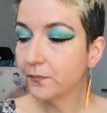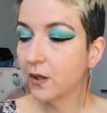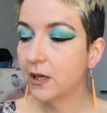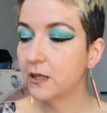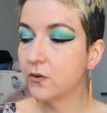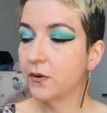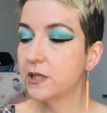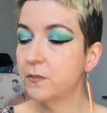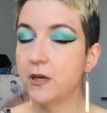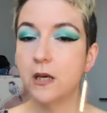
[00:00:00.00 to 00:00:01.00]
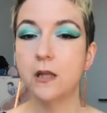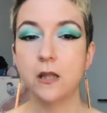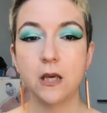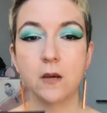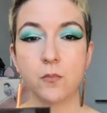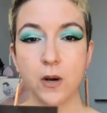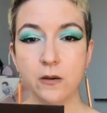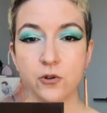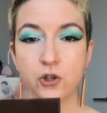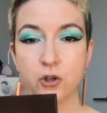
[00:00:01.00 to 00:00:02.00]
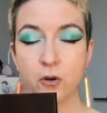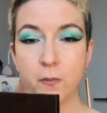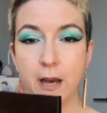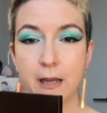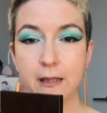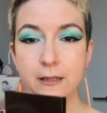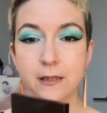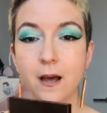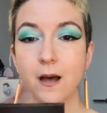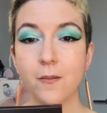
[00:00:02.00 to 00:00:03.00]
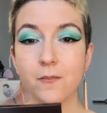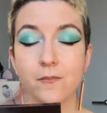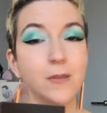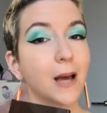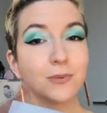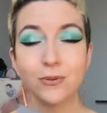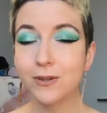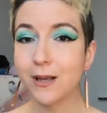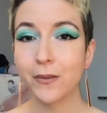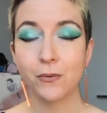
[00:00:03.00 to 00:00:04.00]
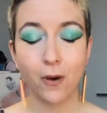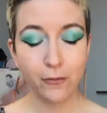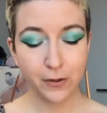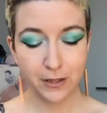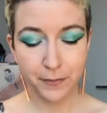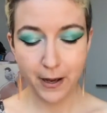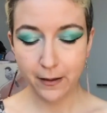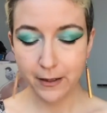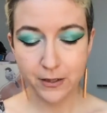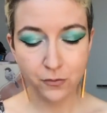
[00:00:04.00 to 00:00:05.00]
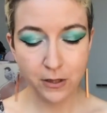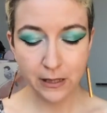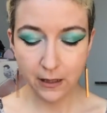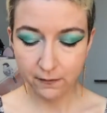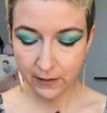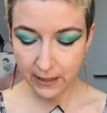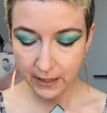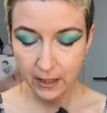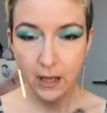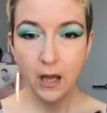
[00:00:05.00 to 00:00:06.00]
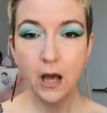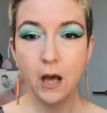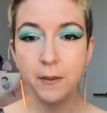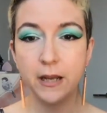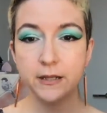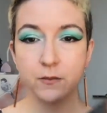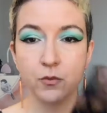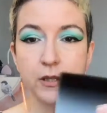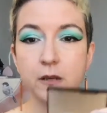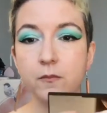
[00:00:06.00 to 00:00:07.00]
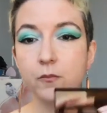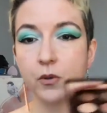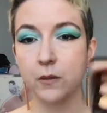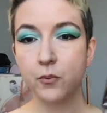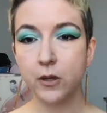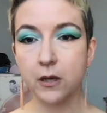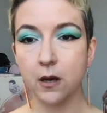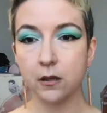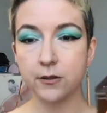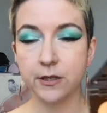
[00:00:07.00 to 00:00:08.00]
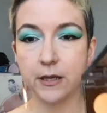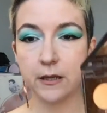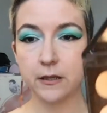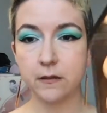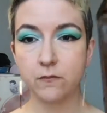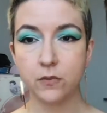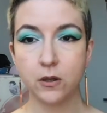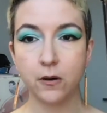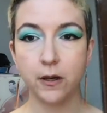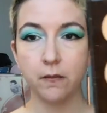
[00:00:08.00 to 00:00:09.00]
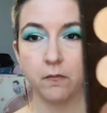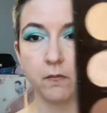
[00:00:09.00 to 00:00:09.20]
is going to be the Brown Sugar palette. Absolutely nothing wrong with this palette. It's really lovely. It has some really, really pretty colors in it. Sorry.